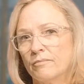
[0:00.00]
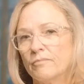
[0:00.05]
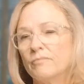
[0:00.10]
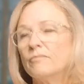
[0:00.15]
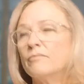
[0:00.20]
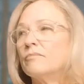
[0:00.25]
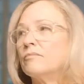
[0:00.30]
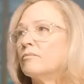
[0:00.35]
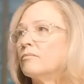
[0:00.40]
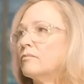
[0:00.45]

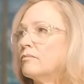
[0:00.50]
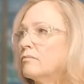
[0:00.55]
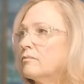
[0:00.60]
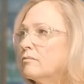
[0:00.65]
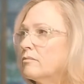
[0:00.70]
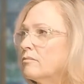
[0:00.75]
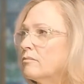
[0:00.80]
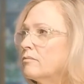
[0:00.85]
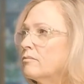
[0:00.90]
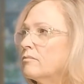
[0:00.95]

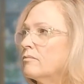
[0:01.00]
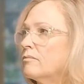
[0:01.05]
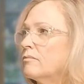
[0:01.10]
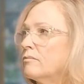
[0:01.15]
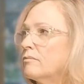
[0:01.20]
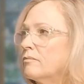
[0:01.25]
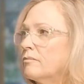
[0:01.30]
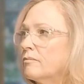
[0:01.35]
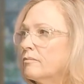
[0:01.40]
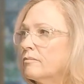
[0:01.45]

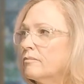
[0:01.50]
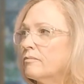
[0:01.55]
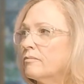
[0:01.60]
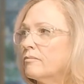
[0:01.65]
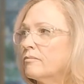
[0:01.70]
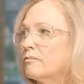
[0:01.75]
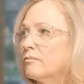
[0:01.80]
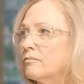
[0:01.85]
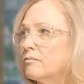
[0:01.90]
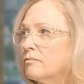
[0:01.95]

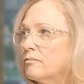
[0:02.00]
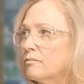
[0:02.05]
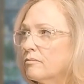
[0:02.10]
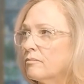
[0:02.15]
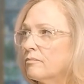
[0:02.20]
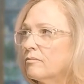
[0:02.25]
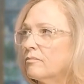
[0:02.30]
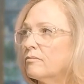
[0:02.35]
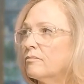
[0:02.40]
This person isn't speaking.